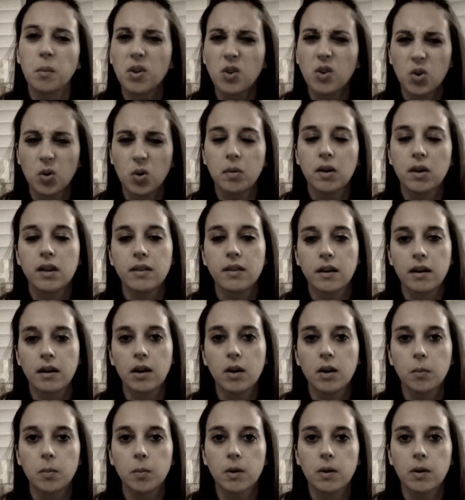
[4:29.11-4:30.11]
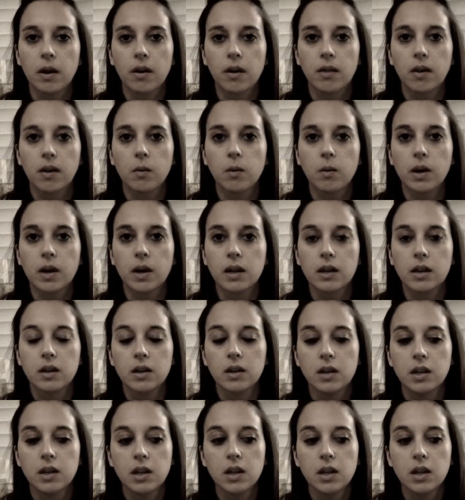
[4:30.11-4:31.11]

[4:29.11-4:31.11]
And normally they'll help you out that way.